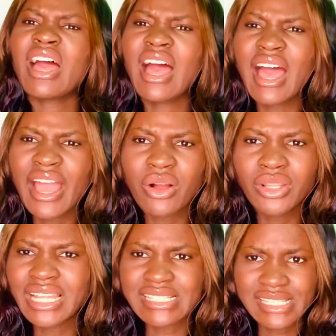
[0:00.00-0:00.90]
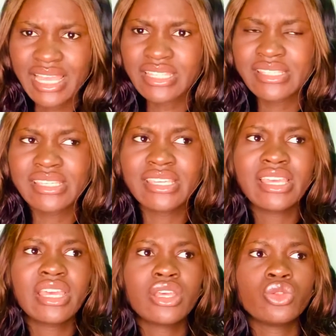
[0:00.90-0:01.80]
I got anxiety
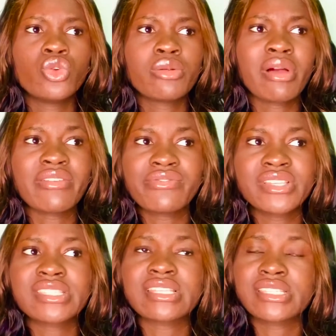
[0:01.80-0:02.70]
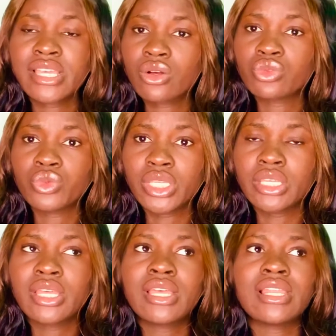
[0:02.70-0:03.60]
during my first and second week.
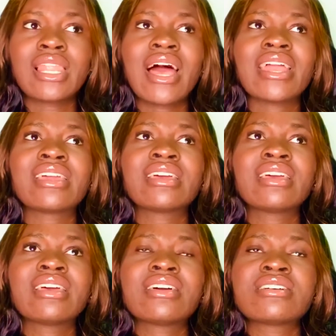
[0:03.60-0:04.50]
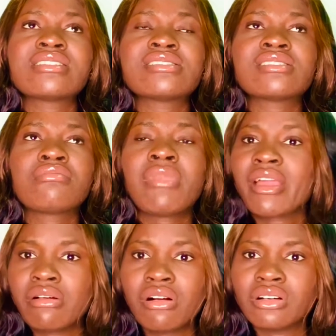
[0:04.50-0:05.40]
Like, my
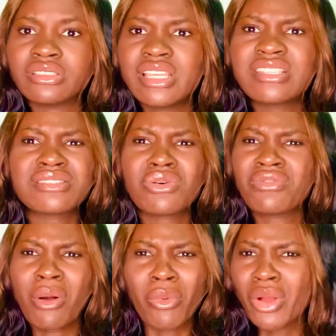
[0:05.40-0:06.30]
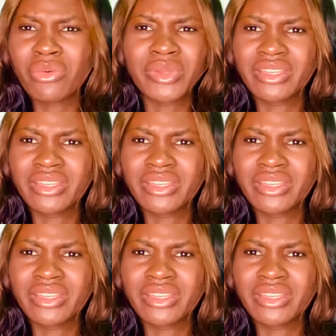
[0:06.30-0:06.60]
God, it is overwhelming.